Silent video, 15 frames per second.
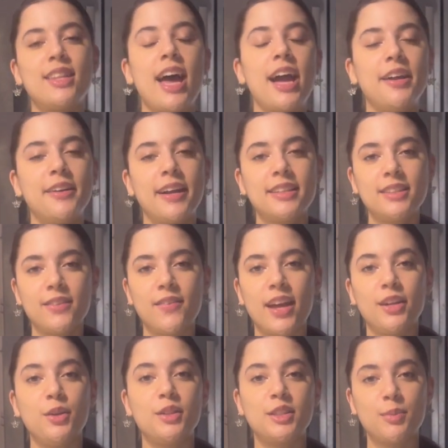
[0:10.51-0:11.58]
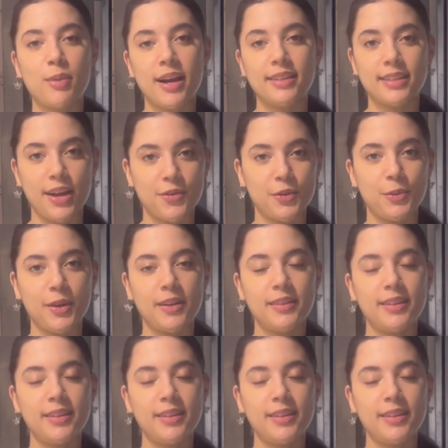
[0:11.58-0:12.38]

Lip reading: that at your next event you can surprise everyone.